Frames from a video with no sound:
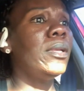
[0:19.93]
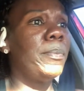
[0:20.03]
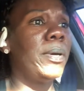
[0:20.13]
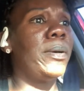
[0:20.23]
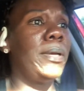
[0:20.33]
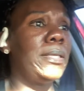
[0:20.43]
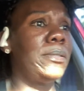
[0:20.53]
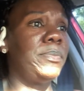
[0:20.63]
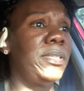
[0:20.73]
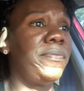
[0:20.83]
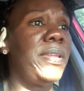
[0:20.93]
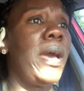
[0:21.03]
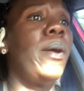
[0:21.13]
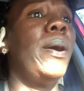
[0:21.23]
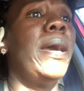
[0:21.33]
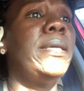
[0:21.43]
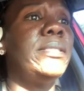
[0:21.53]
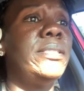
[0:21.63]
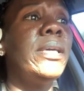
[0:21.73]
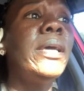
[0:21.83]
I'm gonna get some stuff now. I
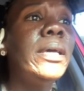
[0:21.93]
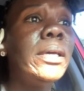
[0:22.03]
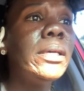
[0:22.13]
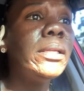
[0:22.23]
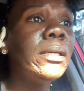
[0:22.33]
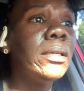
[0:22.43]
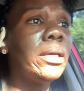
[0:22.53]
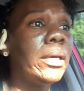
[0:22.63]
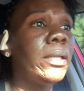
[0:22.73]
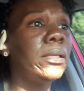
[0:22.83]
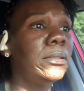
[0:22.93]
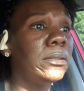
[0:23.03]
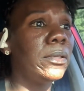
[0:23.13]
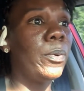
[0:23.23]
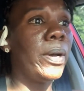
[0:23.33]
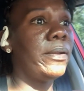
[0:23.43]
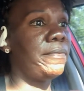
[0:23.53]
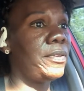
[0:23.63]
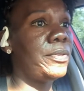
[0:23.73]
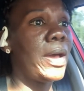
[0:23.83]
did get quite a
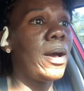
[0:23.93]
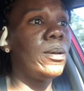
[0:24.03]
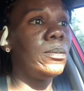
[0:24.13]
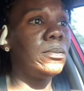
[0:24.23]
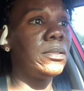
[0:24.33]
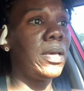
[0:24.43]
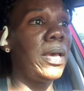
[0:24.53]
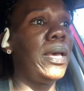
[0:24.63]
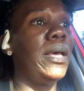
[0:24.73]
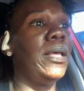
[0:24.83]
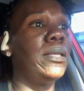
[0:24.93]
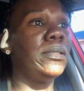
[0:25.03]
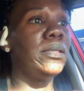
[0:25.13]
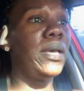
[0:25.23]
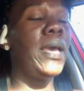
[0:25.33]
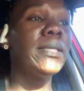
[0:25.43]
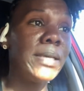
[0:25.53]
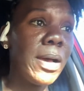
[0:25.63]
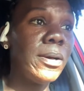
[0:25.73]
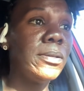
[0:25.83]
few towels and hand
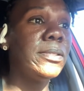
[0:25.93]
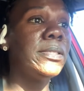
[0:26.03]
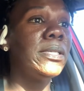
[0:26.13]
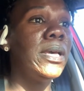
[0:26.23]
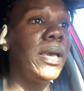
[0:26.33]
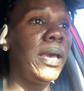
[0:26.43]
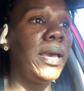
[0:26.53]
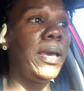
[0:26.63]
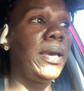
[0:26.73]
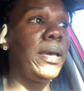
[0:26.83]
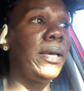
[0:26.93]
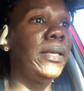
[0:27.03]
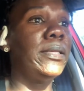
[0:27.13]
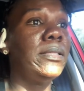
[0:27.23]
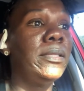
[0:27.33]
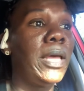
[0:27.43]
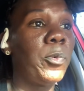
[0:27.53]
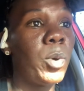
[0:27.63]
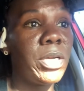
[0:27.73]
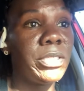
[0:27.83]
towels and like
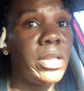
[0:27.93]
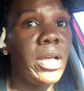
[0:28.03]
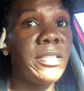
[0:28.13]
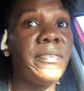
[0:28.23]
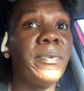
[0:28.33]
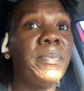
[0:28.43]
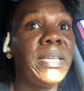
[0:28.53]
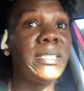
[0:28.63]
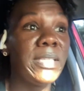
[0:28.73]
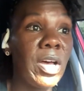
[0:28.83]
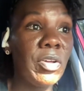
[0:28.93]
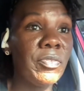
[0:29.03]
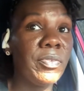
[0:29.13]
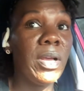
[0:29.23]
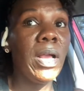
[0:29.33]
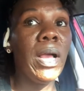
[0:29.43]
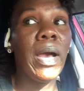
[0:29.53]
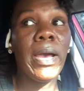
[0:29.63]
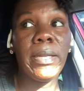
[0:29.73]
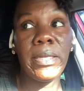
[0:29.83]
washcloth for myself
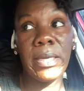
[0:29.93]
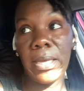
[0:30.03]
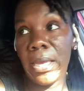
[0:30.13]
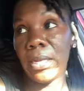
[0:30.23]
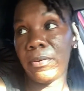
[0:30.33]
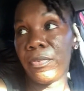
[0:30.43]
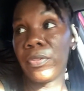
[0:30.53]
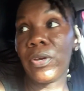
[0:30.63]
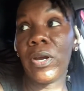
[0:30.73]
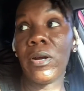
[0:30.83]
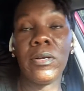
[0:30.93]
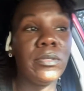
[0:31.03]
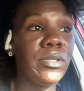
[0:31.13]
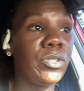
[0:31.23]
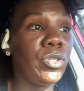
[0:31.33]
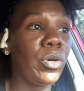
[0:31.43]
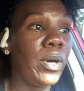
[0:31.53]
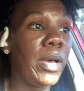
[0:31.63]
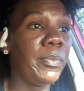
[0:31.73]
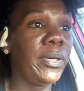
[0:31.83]
I didn't get any for the girls, so
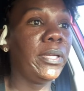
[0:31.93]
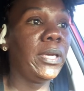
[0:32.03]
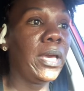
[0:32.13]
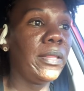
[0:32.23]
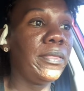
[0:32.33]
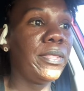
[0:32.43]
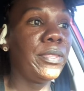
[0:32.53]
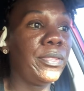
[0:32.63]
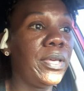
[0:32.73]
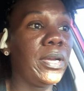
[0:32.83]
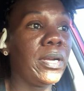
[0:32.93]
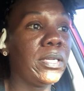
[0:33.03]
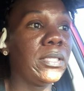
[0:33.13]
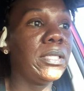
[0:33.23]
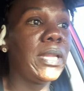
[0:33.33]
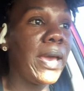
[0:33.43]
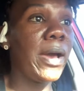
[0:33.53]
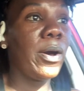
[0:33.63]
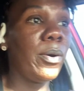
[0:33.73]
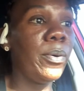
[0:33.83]
I'm going to get theirs
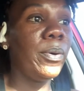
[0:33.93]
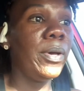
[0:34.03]
now